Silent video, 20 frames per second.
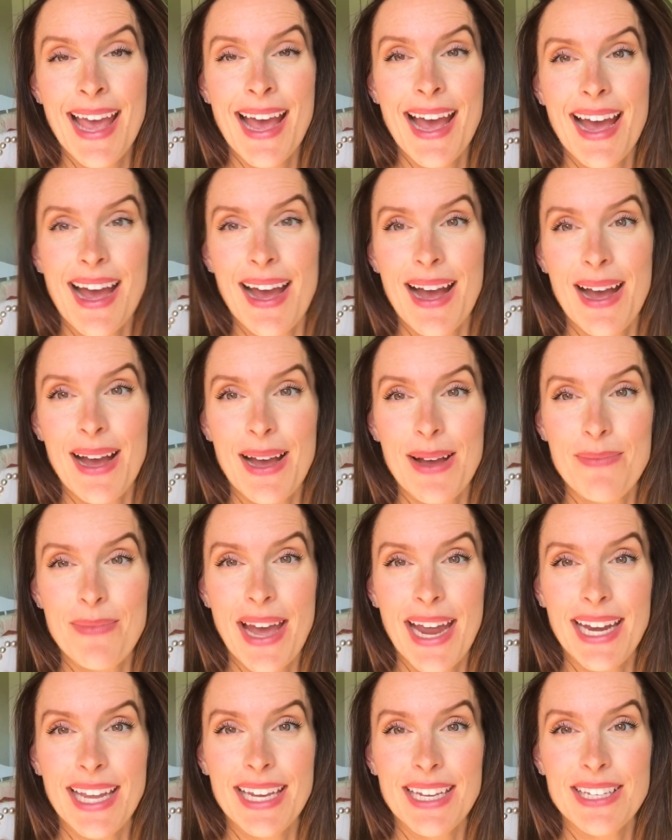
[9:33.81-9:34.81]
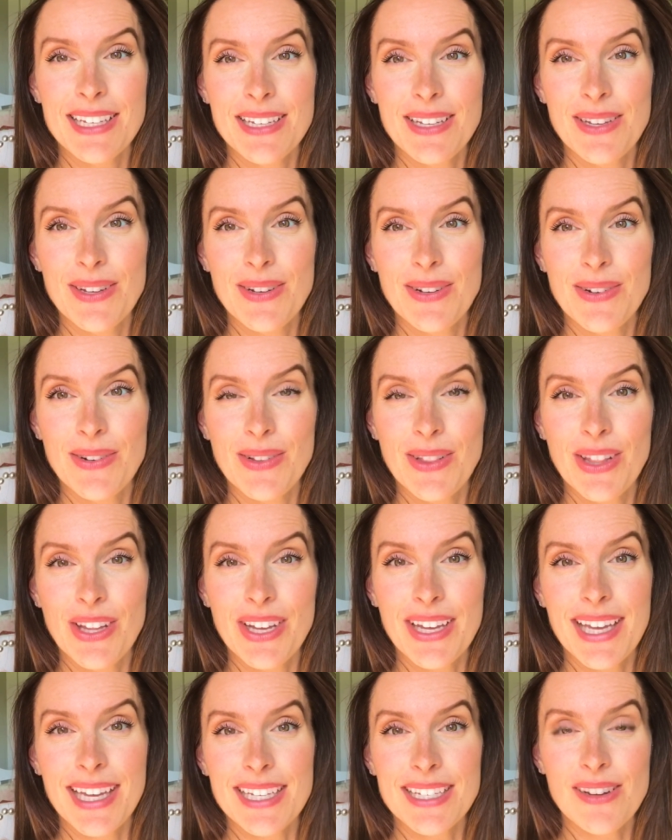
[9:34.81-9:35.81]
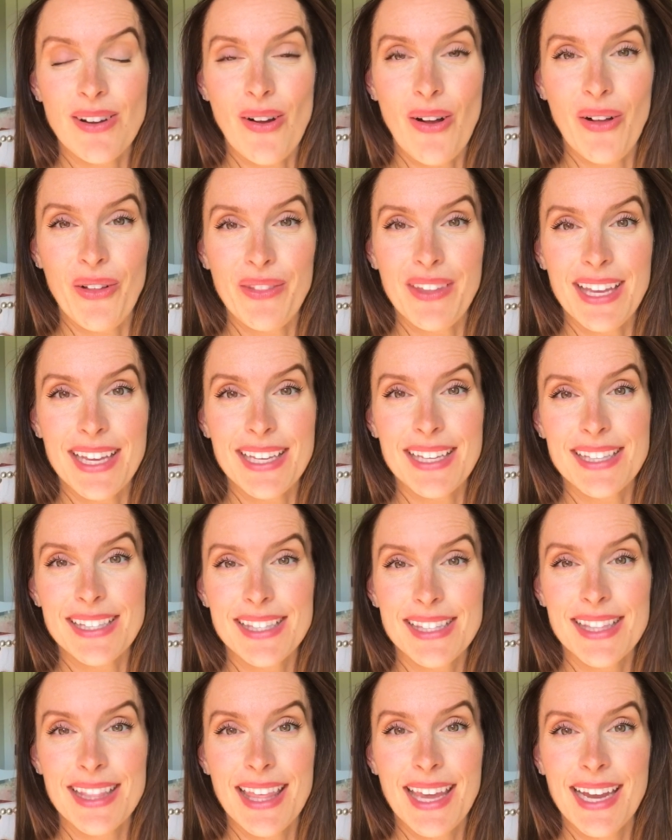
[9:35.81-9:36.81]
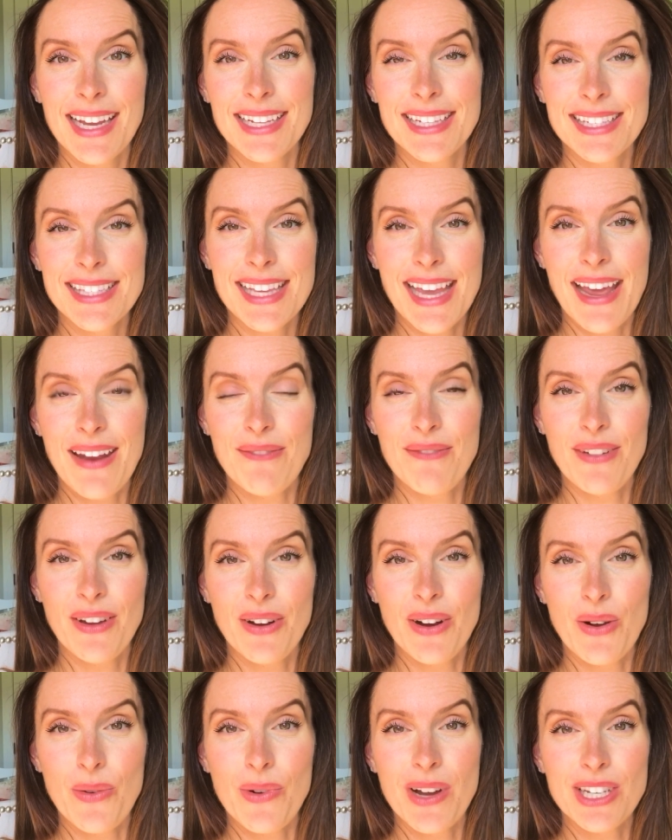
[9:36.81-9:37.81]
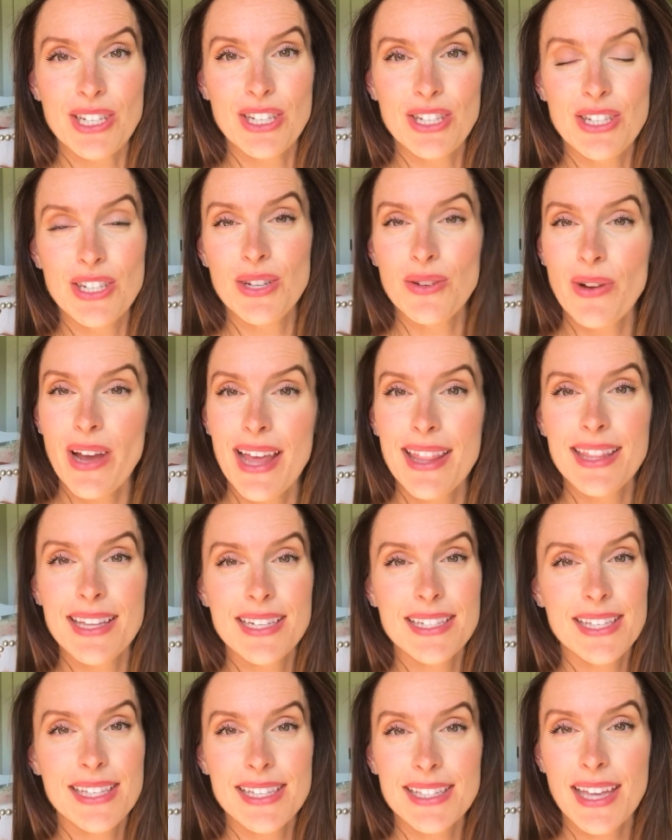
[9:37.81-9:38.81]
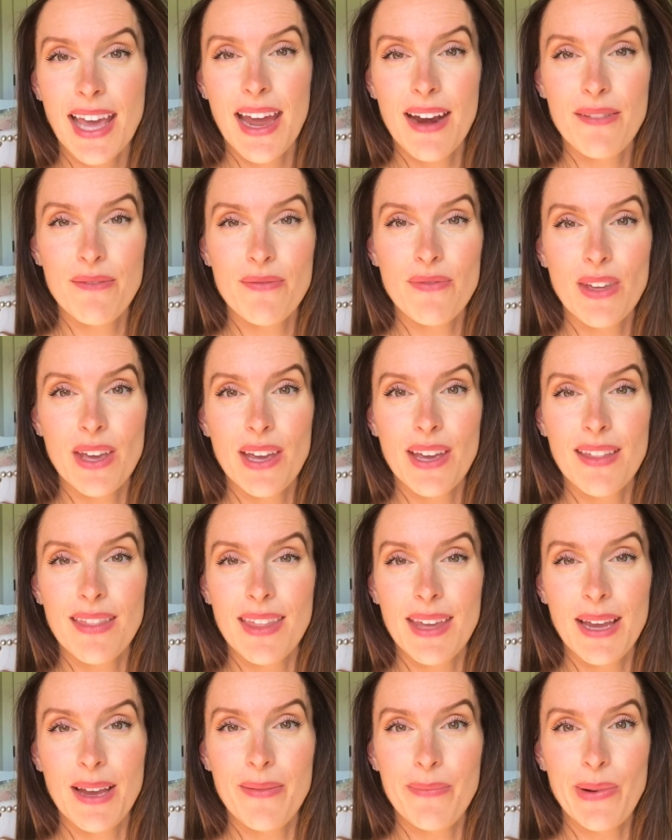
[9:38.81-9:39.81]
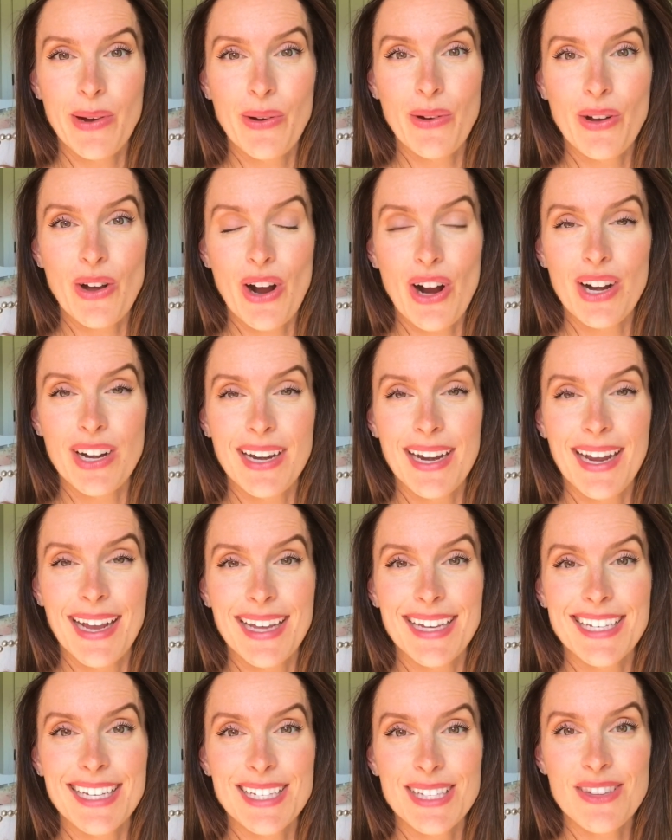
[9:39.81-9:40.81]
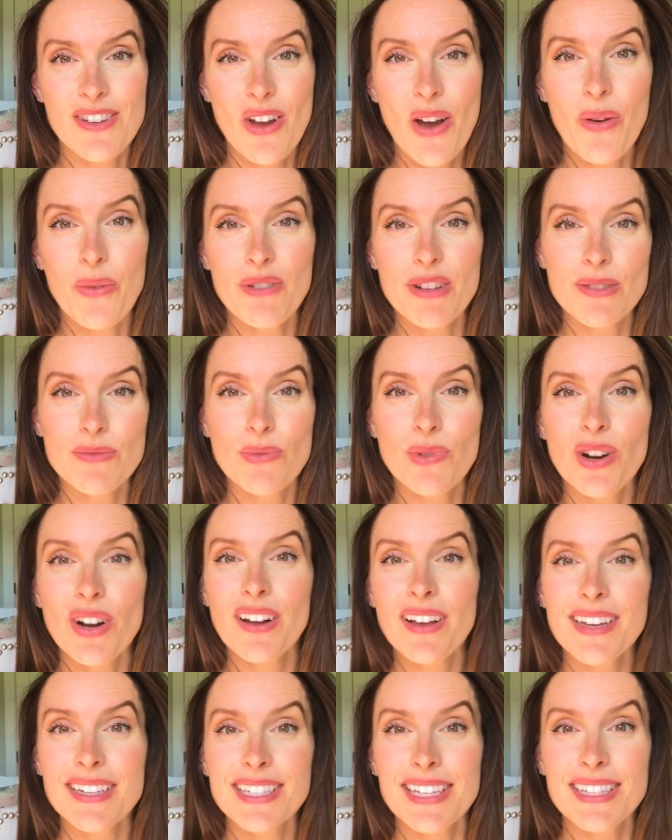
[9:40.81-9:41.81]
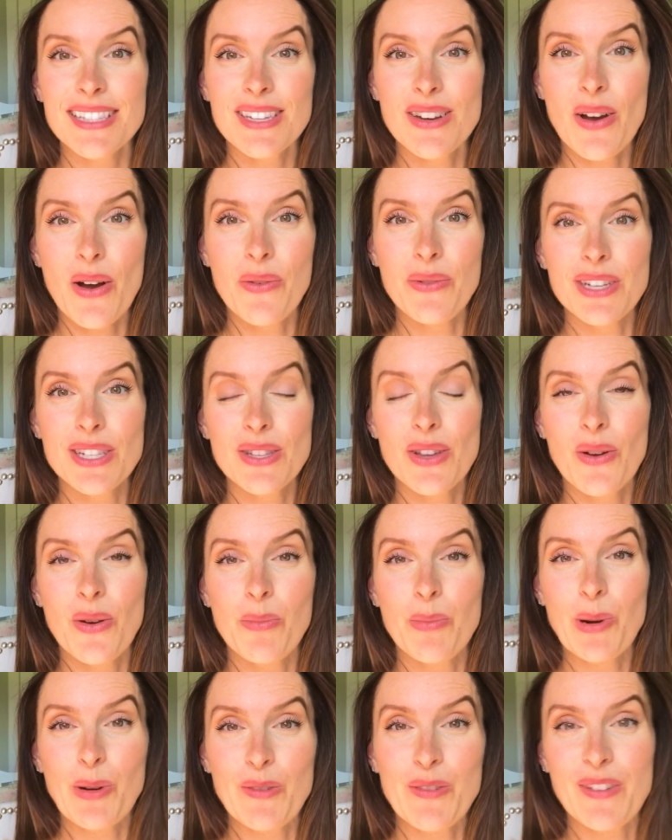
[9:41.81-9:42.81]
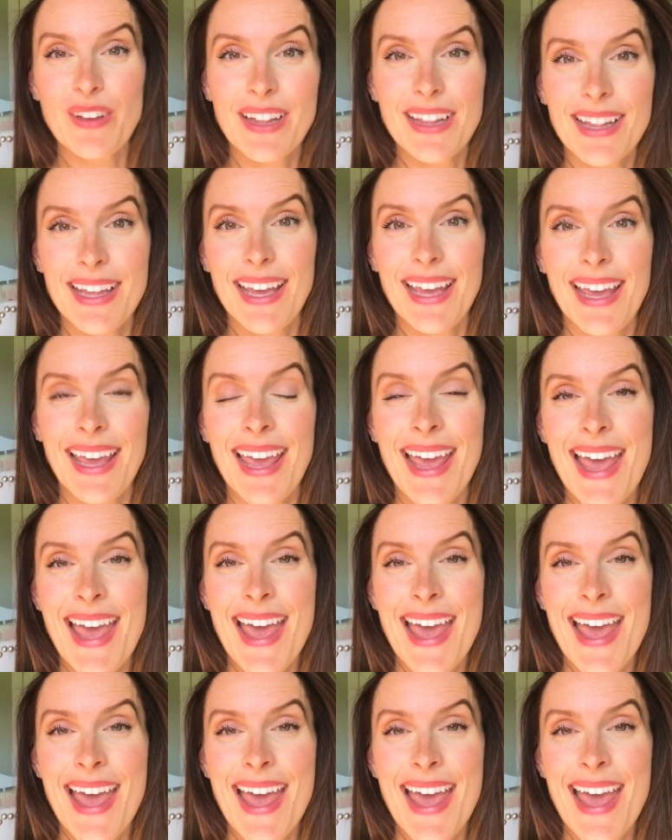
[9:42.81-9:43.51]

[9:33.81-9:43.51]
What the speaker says: I need to look into all these things and figure out what to do. And this is kind of the thing about gardening. It doesn't always work. It doesn't always go perfectly.